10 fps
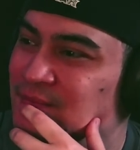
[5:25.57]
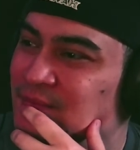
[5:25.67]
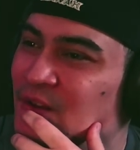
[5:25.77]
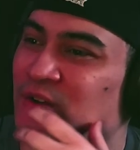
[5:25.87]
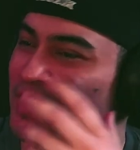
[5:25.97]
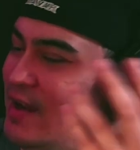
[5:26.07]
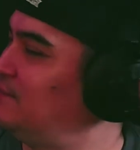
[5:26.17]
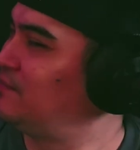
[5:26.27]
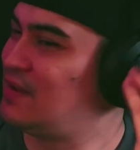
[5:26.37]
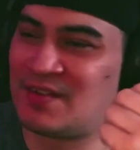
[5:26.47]
Oh yeah,
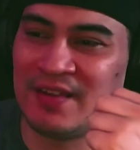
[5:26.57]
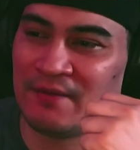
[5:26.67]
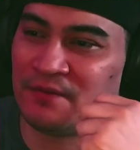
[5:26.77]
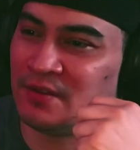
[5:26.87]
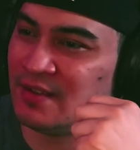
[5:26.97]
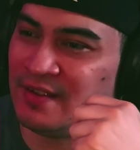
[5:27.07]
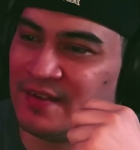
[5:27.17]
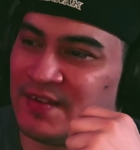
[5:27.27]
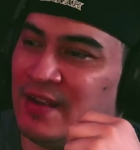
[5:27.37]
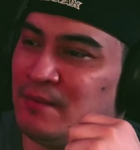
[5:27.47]
it's definitely the
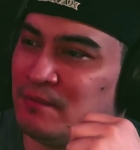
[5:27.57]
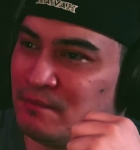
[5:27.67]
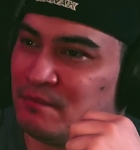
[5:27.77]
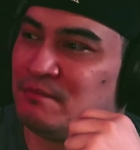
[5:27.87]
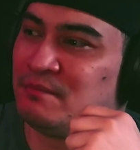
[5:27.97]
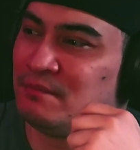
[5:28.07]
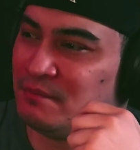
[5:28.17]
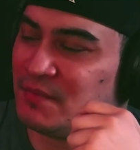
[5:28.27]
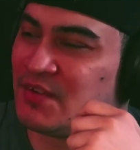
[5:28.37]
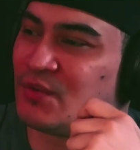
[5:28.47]
same
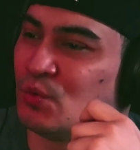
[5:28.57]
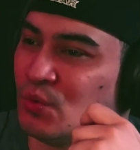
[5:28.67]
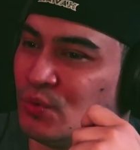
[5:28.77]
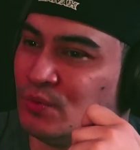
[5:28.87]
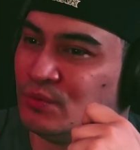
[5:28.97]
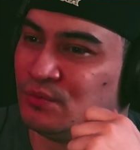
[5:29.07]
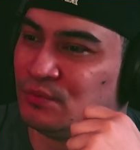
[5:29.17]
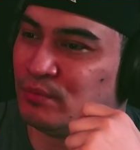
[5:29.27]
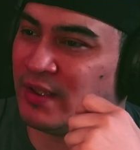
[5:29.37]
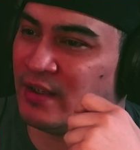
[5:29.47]
school
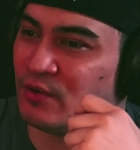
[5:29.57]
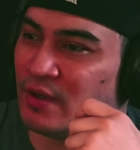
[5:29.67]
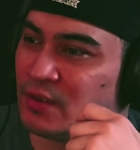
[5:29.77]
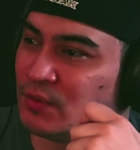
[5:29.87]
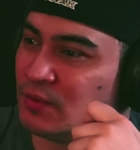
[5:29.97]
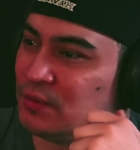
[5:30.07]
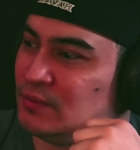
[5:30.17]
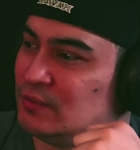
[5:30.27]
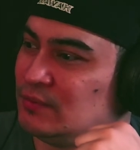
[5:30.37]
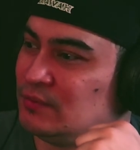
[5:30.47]
playground,
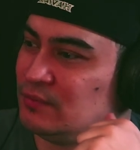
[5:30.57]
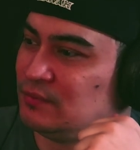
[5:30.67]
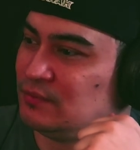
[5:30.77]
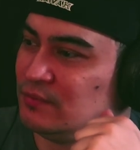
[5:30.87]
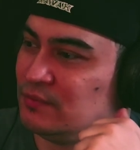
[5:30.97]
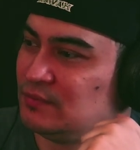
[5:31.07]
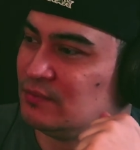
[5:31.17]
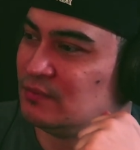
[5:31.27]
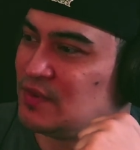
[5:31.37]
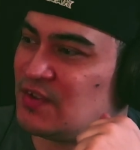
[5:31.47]

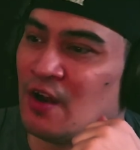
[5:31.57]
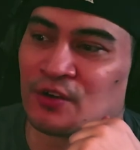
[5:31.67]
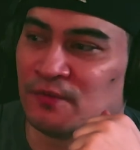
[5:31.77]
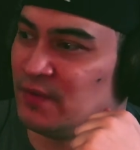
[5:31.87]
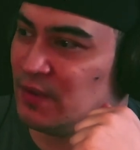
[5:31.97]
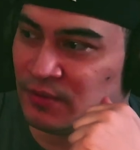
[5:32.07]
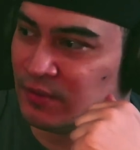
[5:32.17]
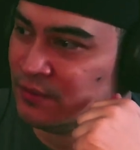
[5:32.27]
soccer field.